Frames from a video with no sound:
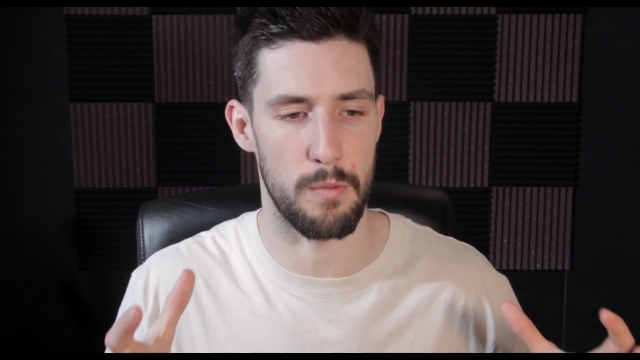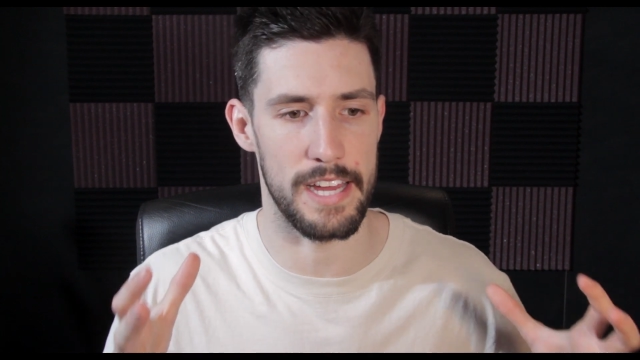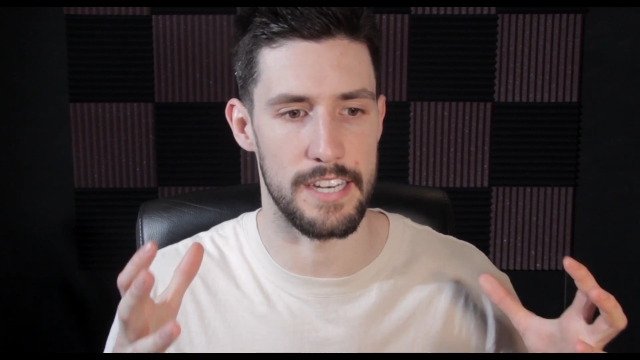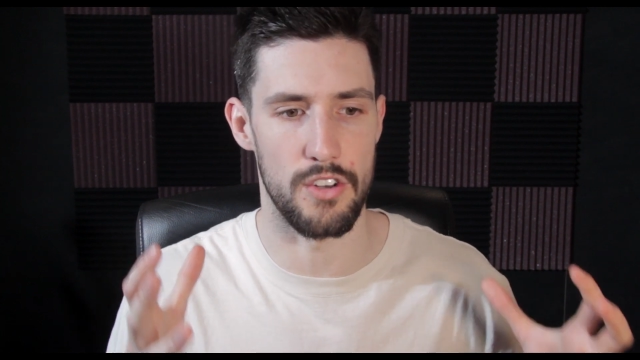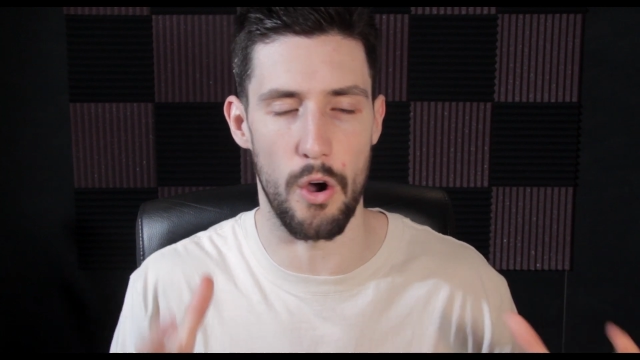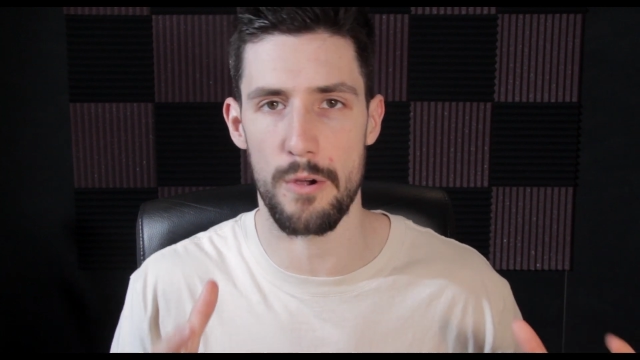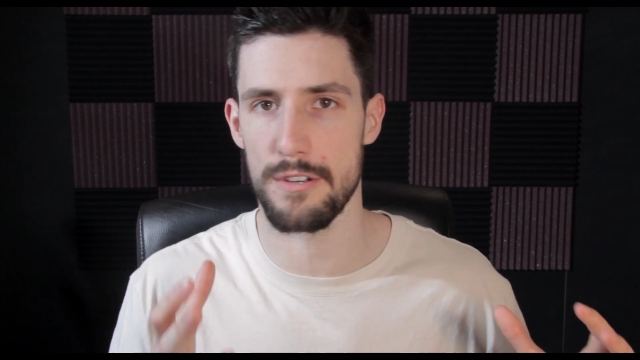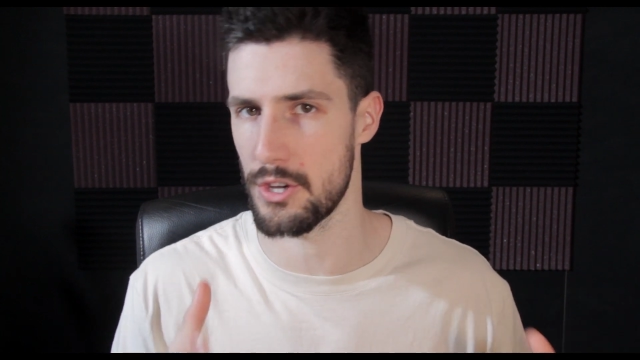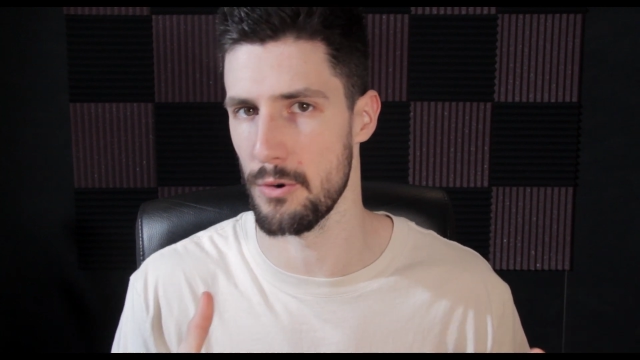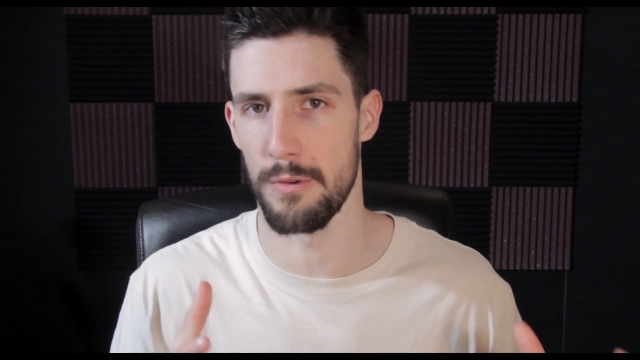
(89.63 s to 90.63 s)
where no
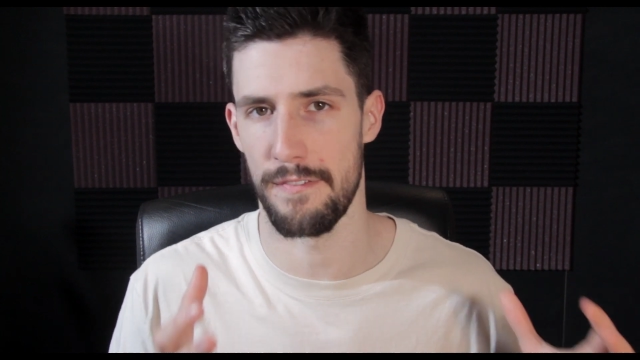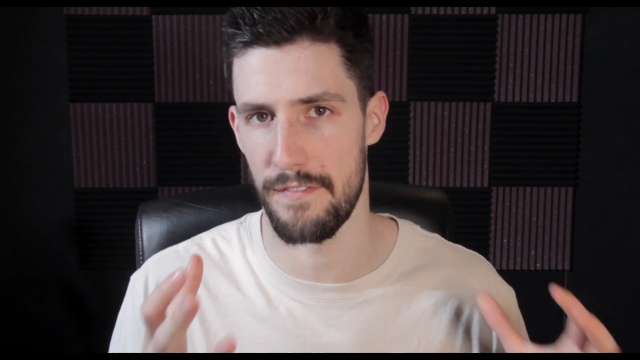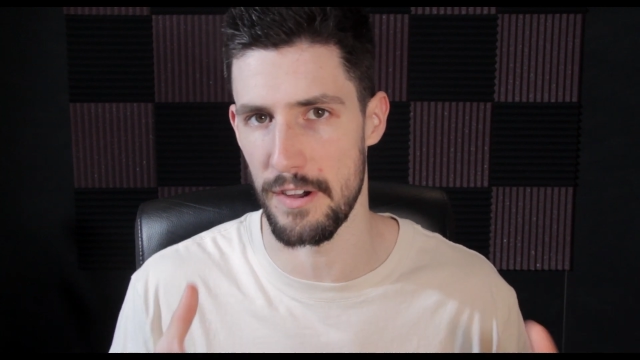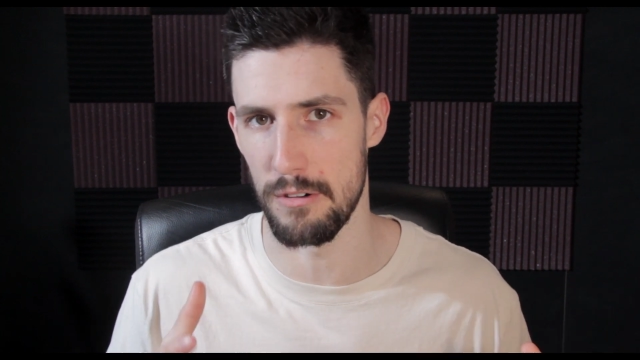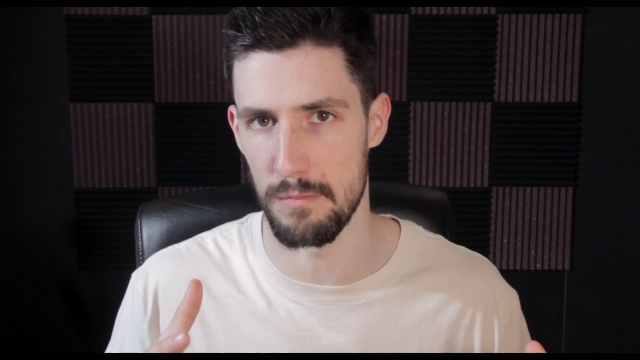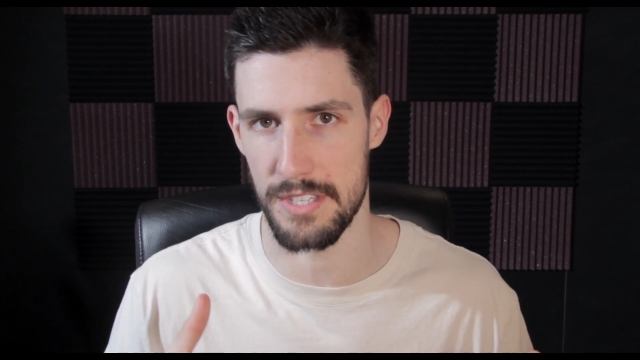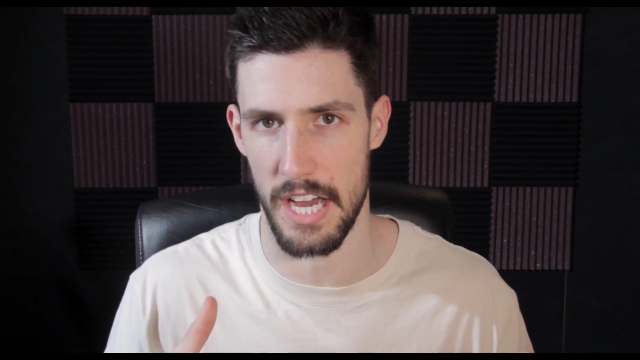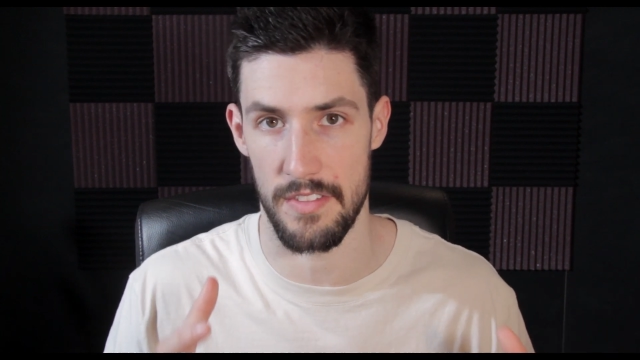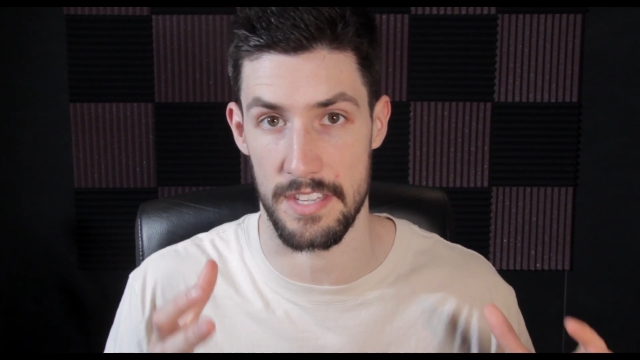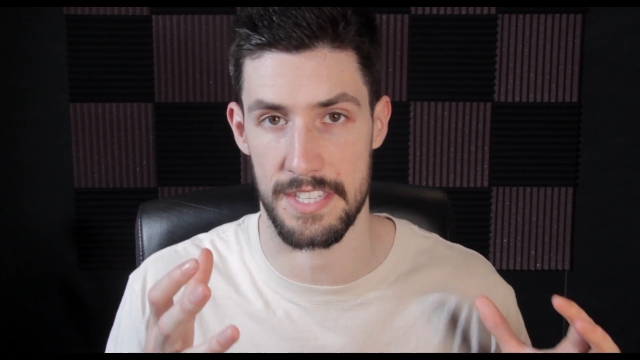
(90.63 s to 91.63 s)
two films
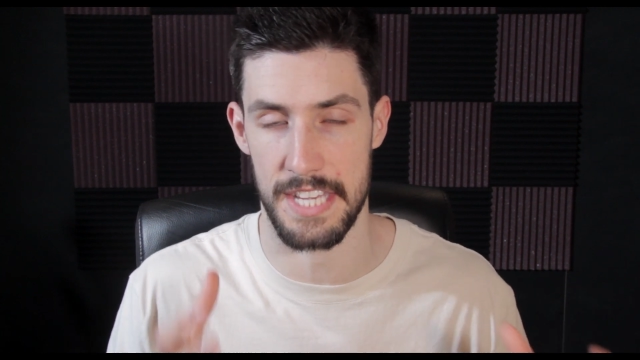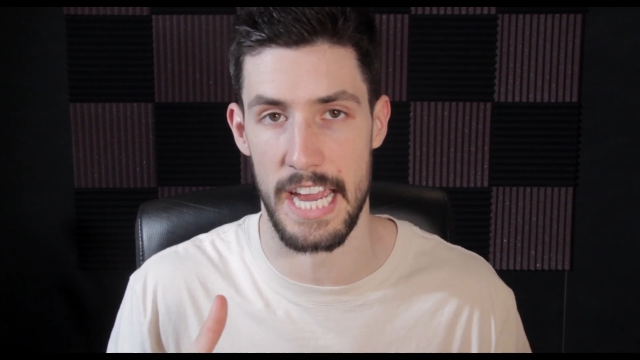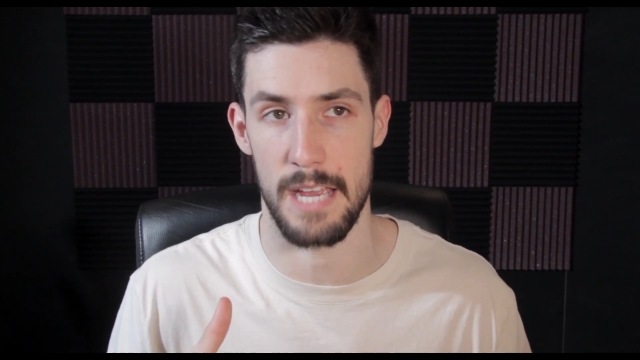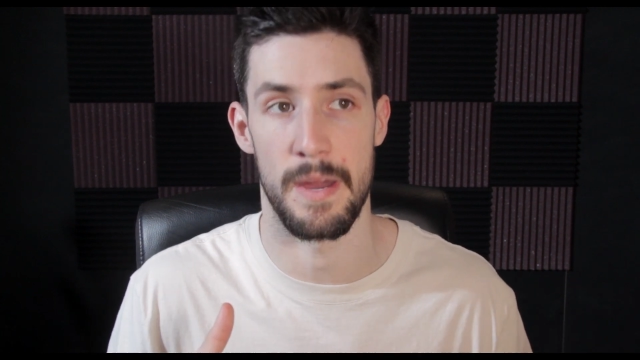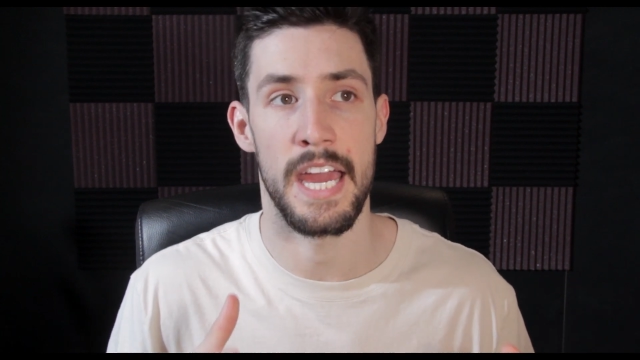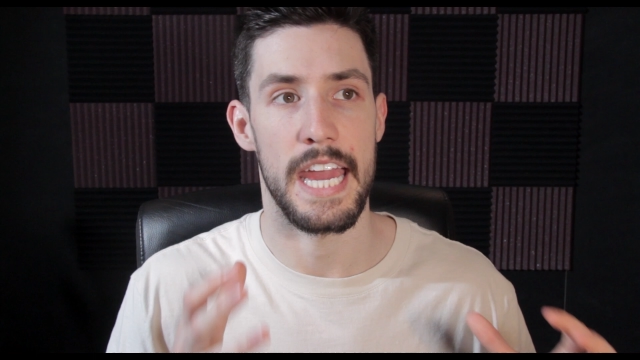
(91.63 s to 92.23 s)
are the same.